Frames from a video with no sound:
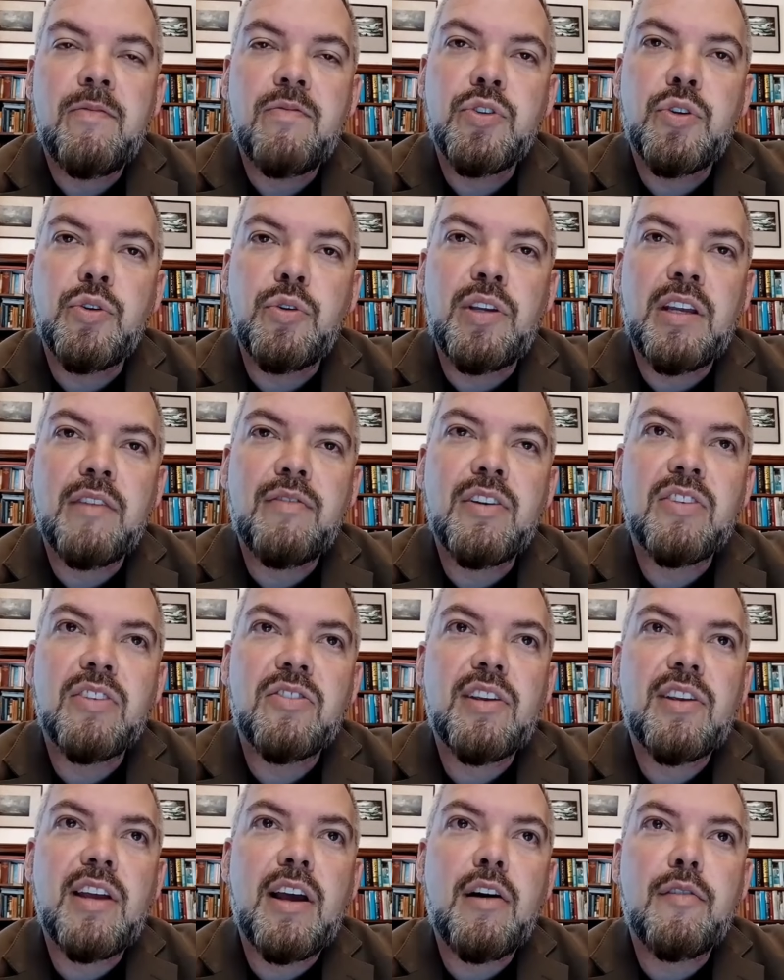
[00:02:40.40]
to give
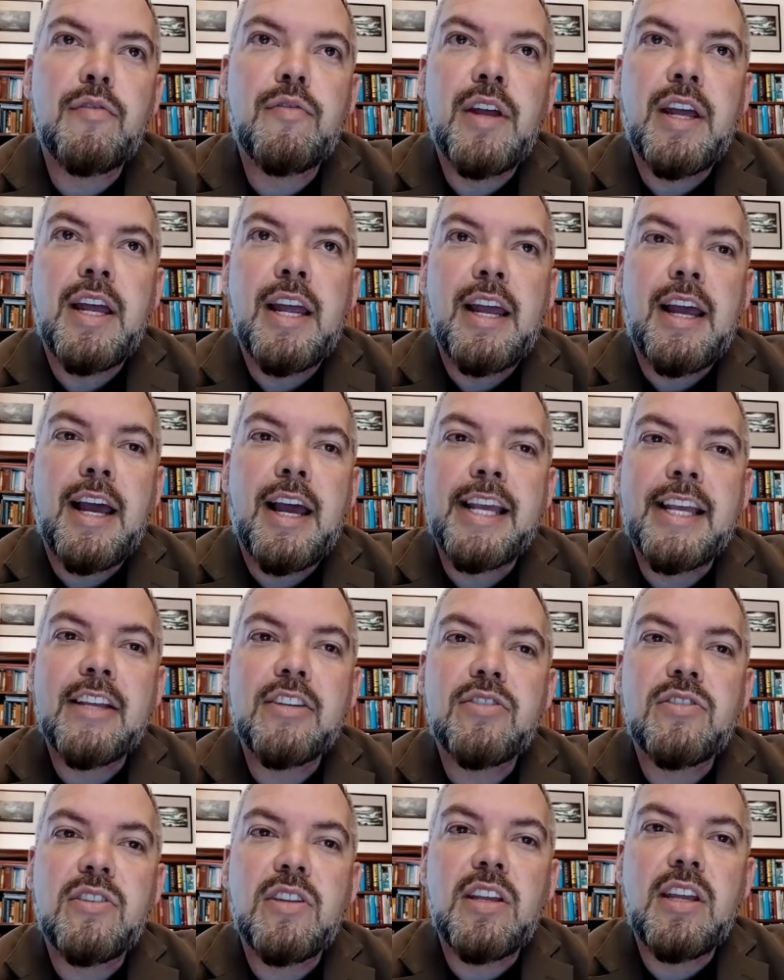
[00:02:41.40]
itself, I
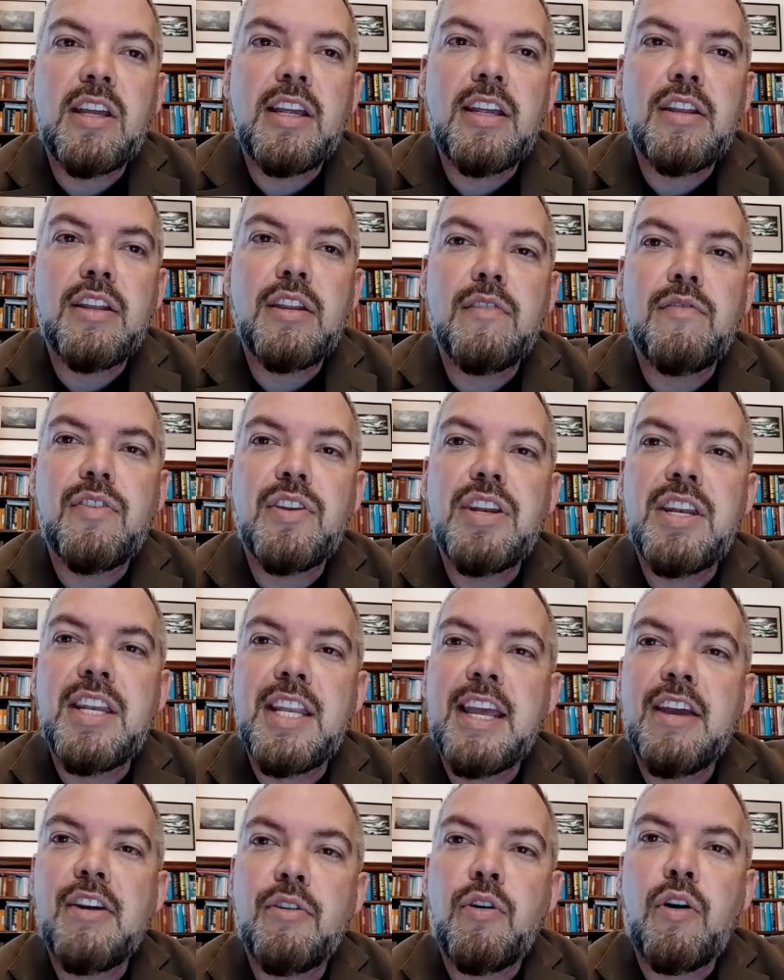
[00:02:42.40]
guess, the
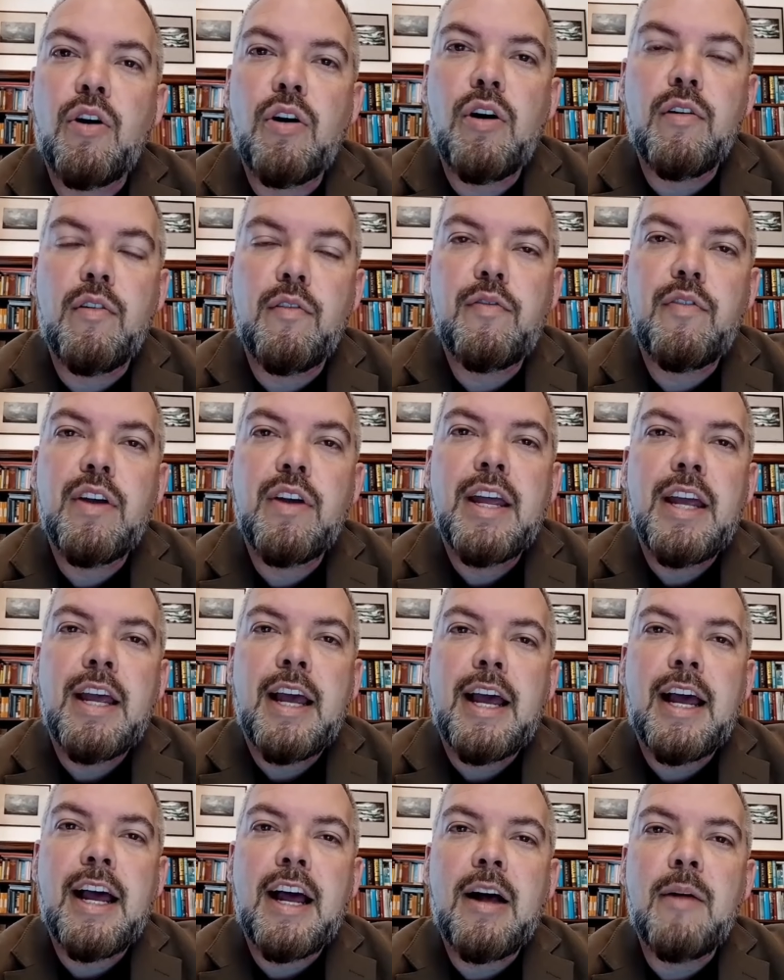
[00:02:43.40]
veneer of
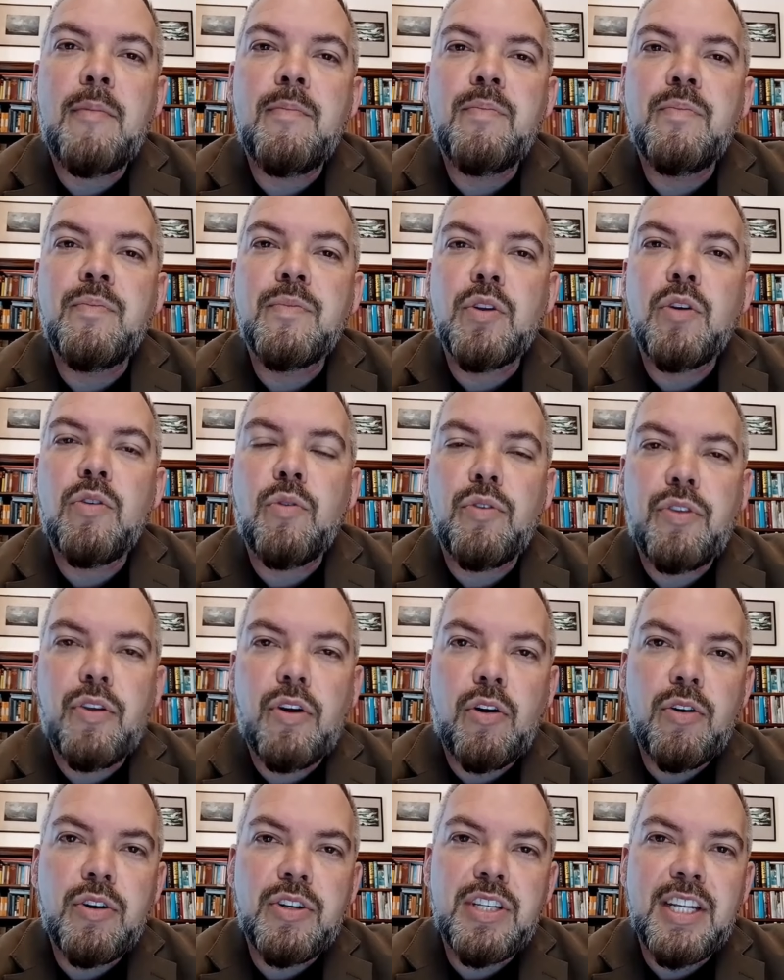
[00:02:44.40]

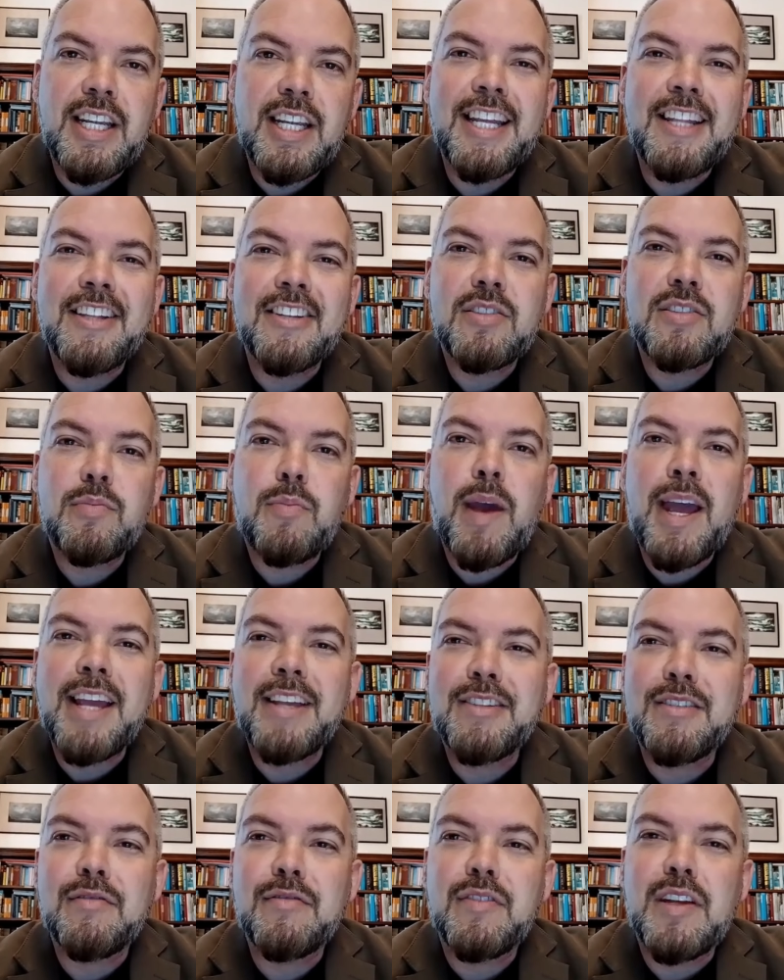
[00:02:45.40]
authority in the
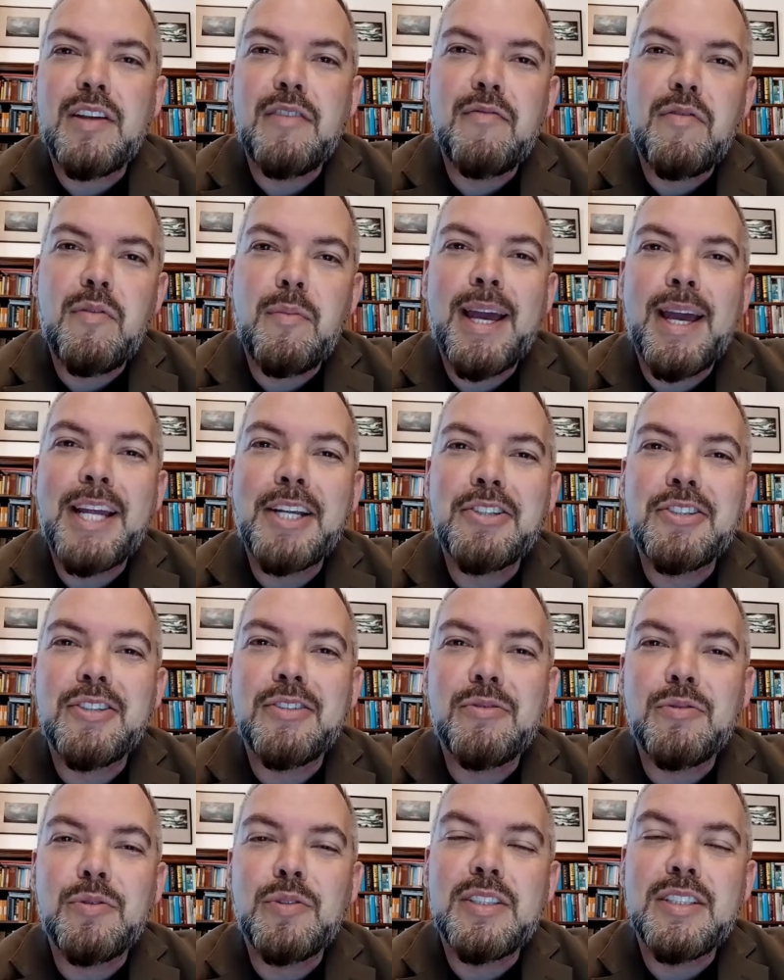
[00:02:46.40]
space of information
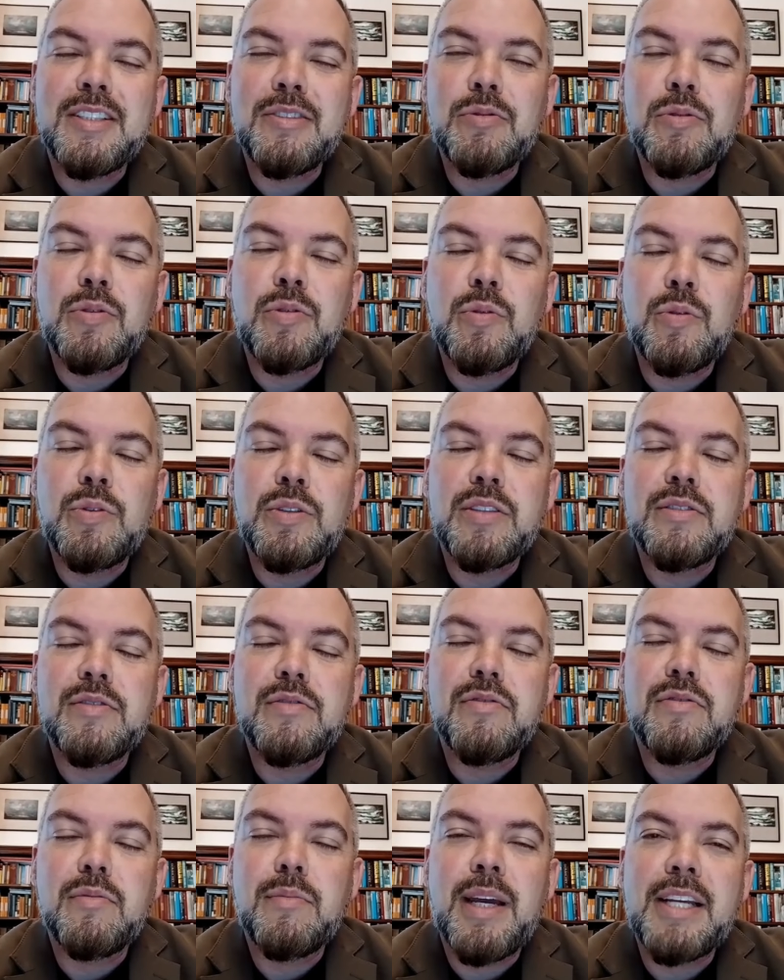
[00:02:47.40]
or
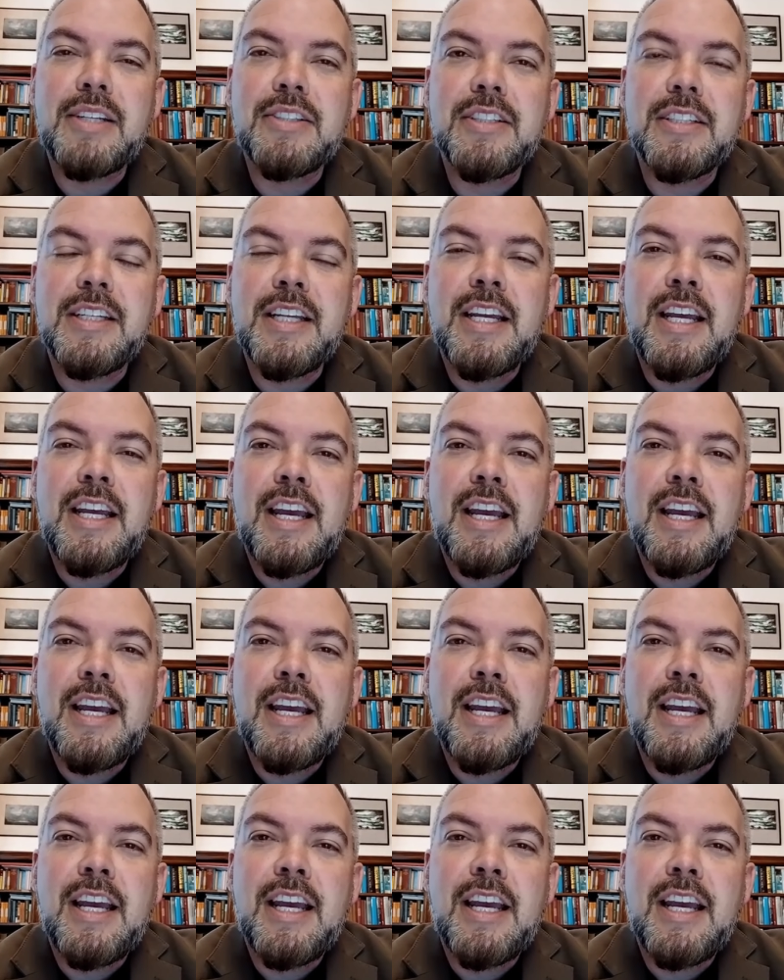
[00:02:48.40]
disinformation.